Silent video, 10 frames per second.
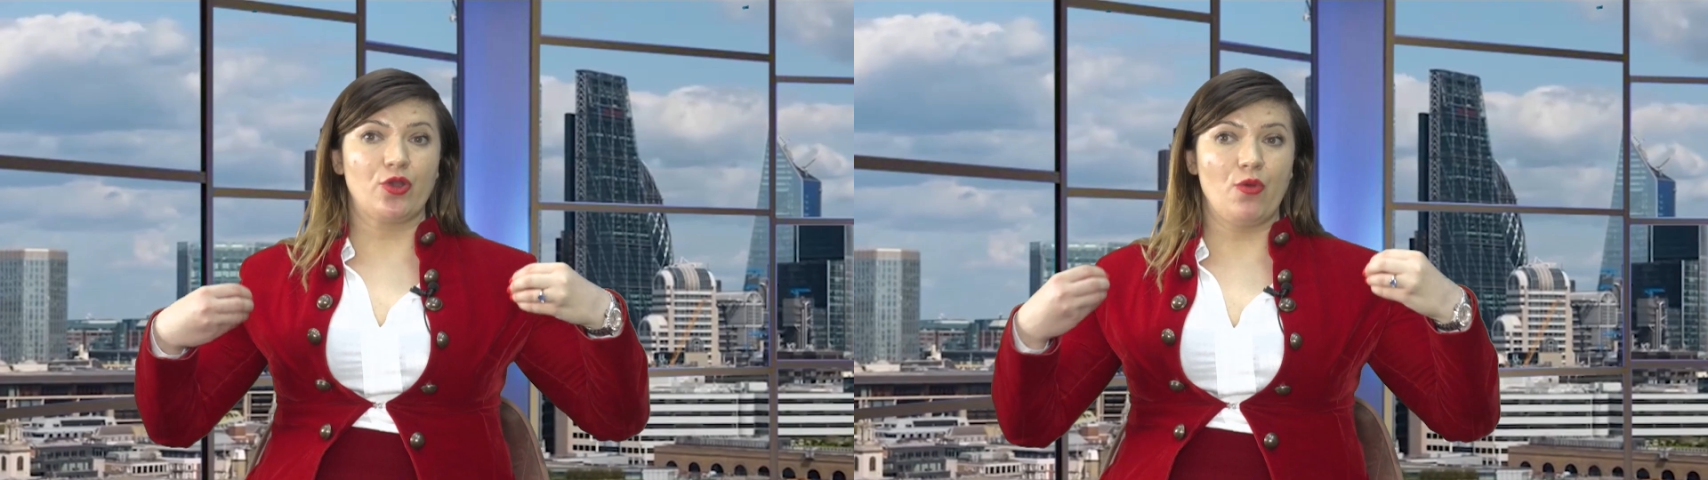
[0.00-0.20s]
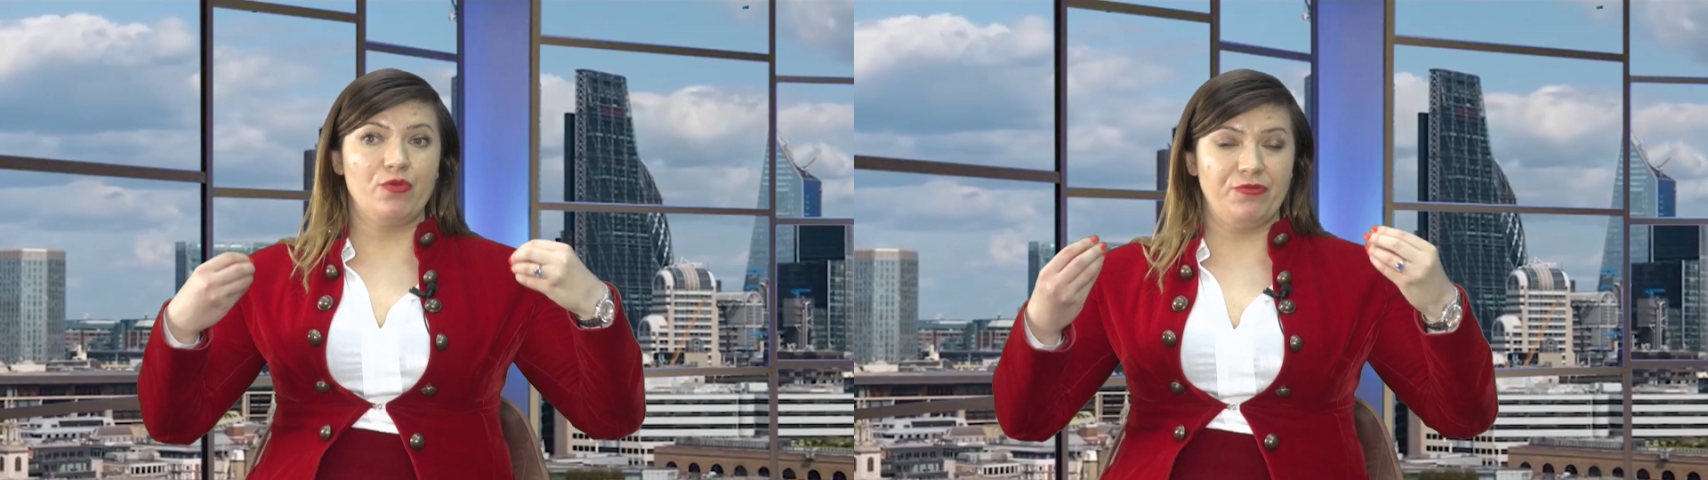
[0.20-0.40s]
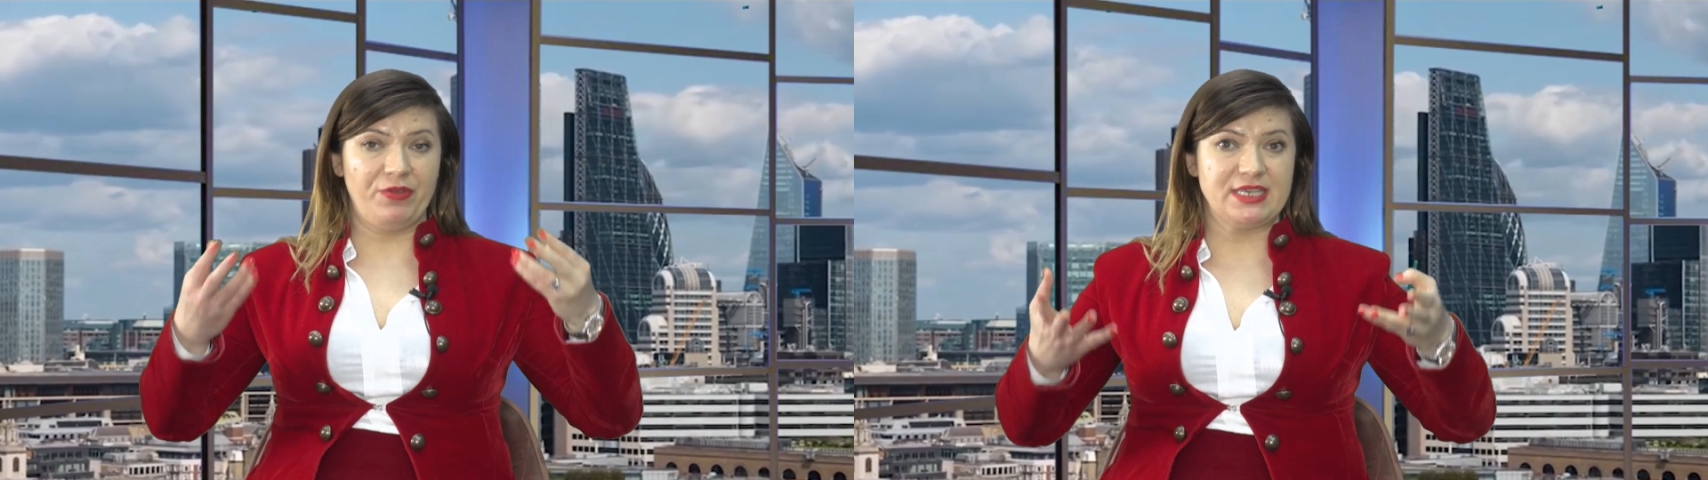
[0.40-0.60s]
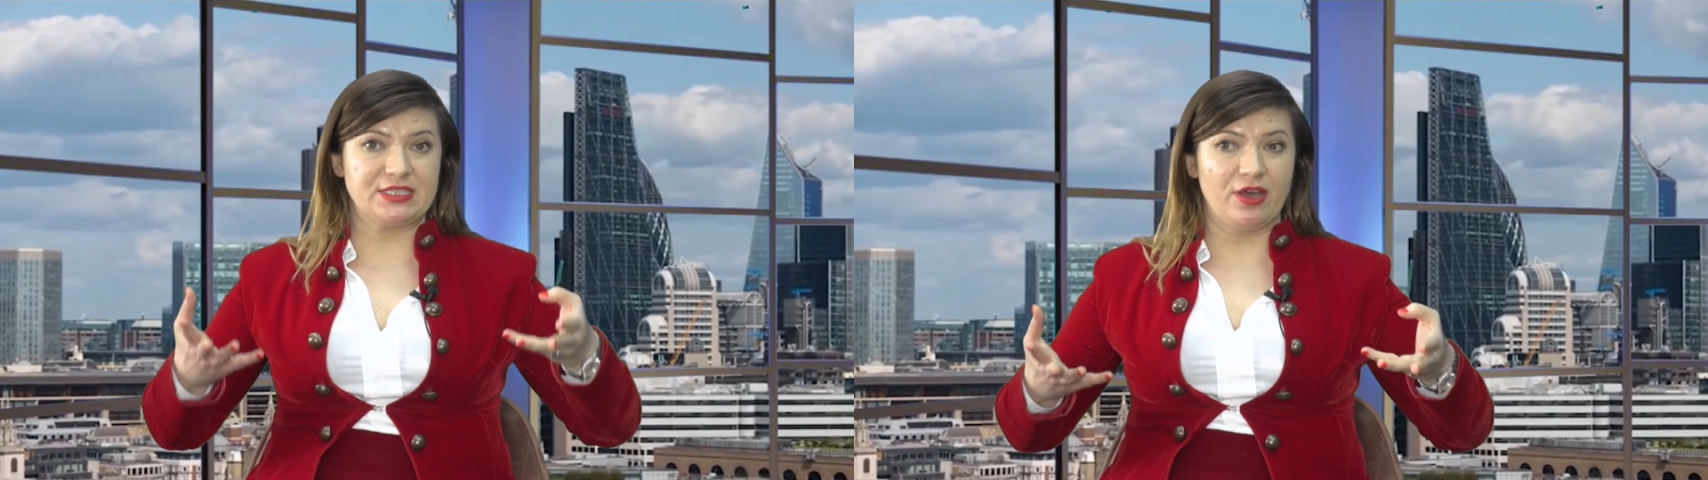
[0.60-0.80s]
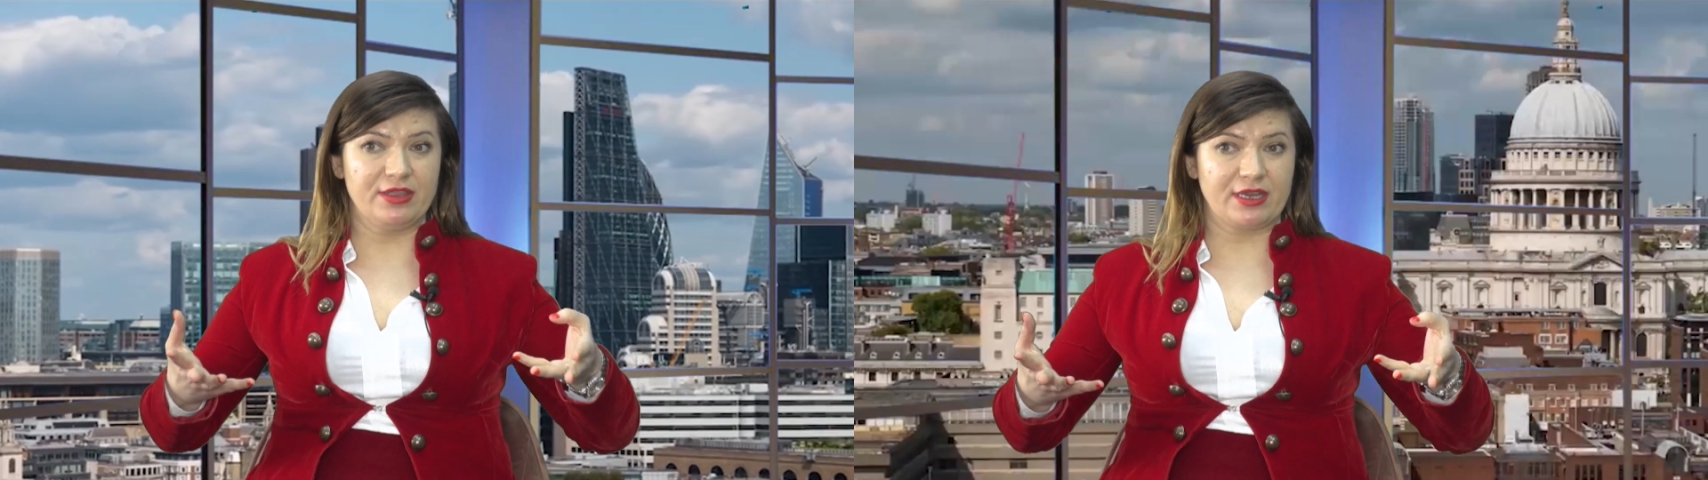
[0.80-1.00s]
own face
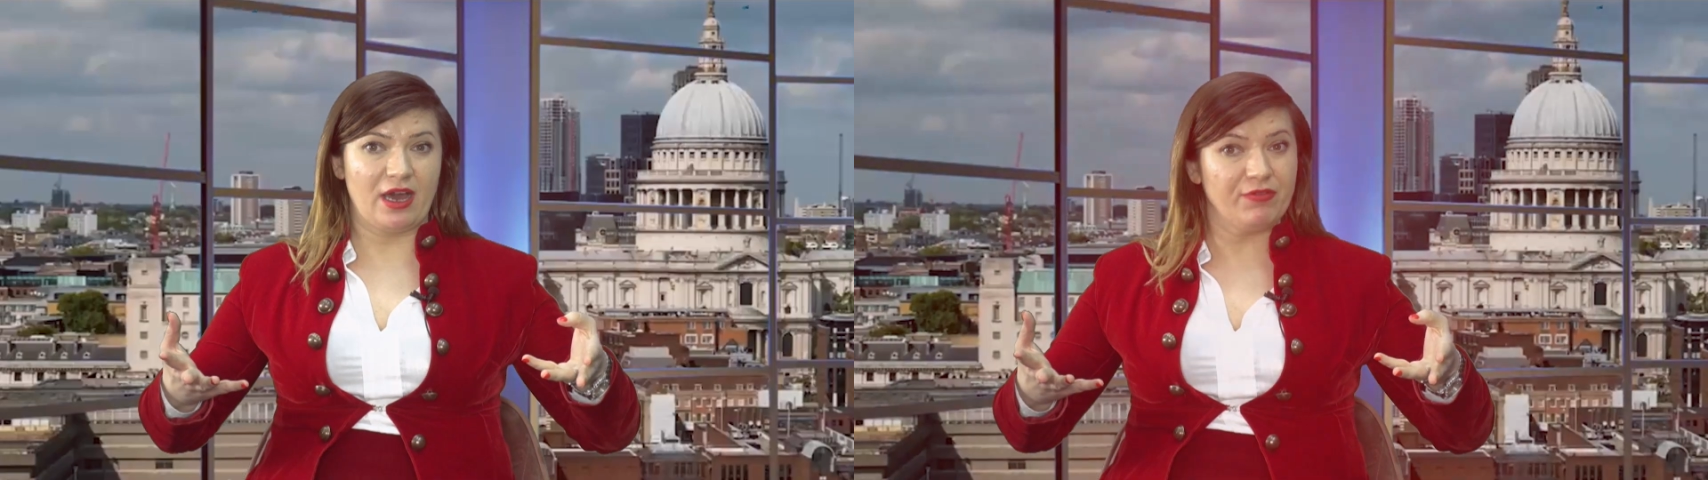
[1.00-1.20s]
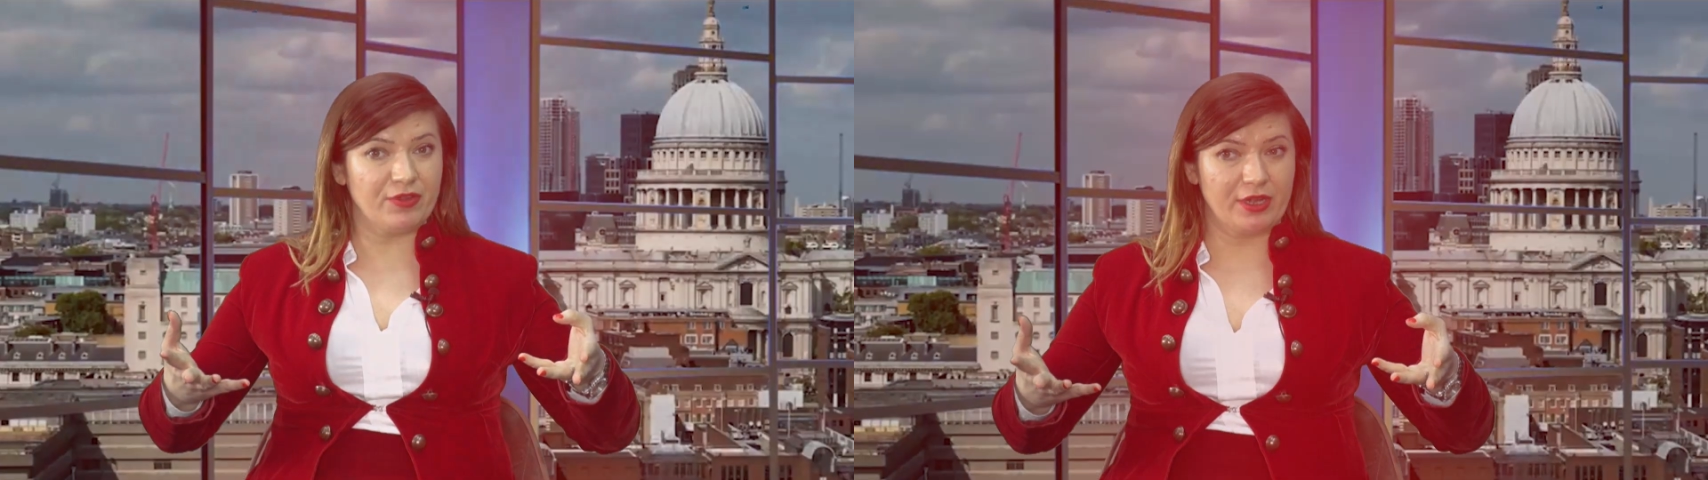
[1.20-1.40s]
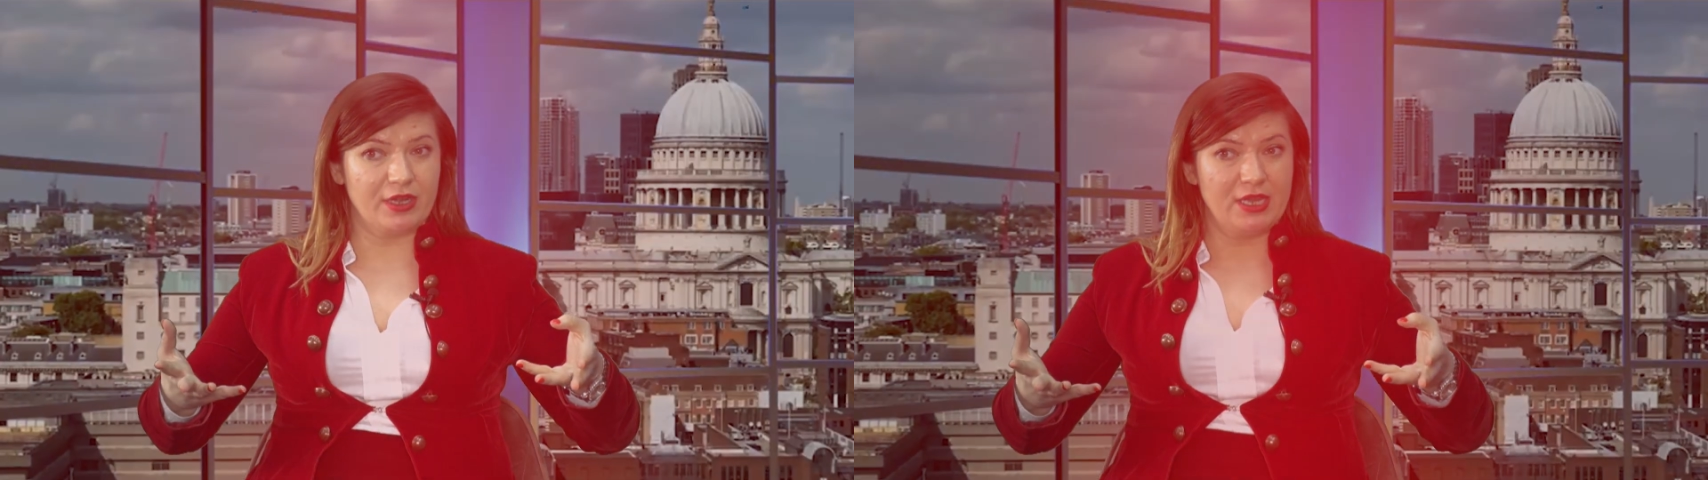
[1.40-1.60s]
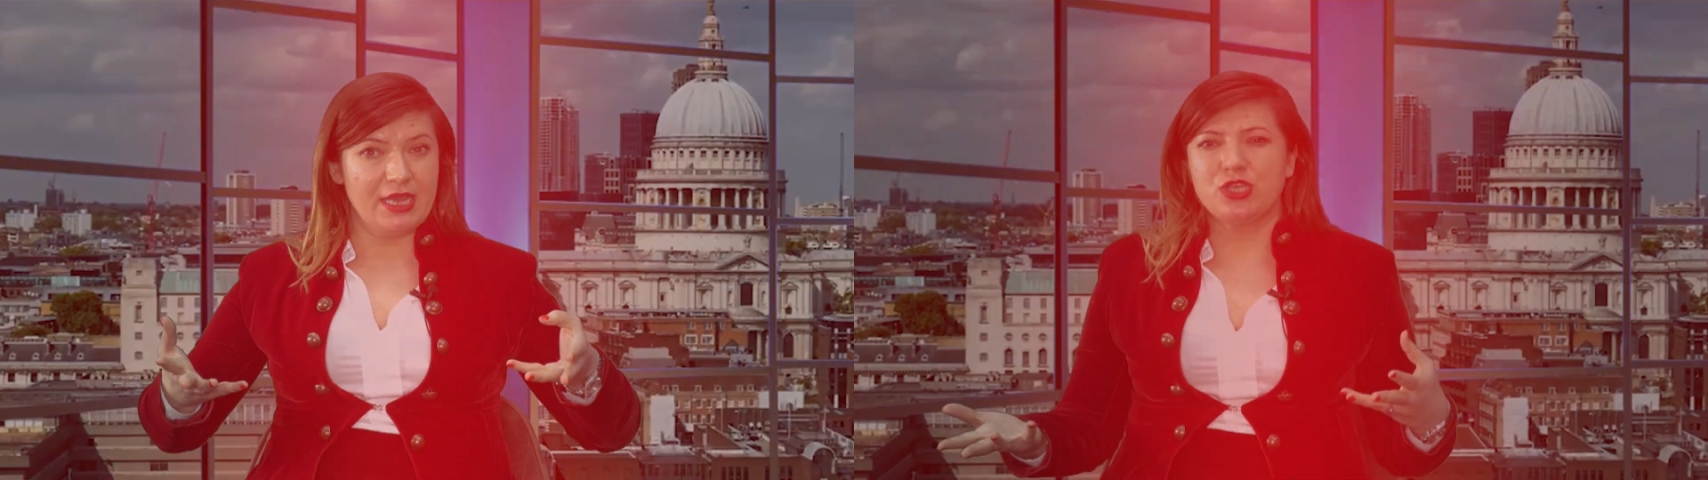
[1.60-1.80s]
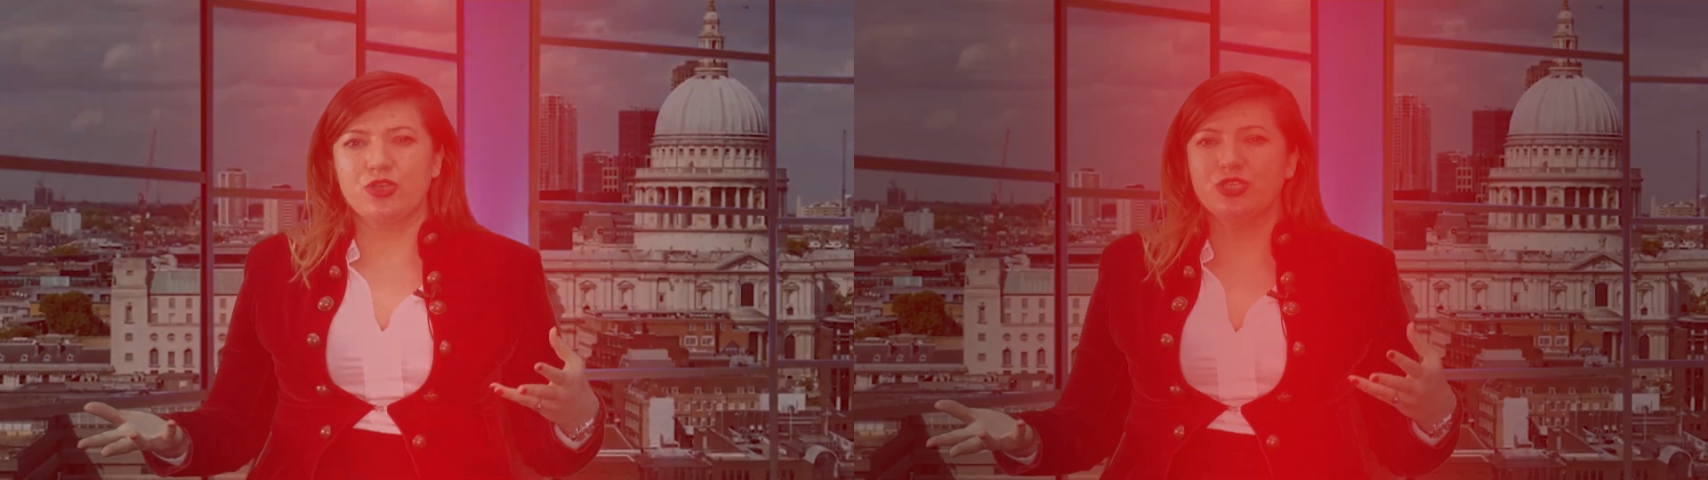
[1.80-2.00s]
on the cover, you're not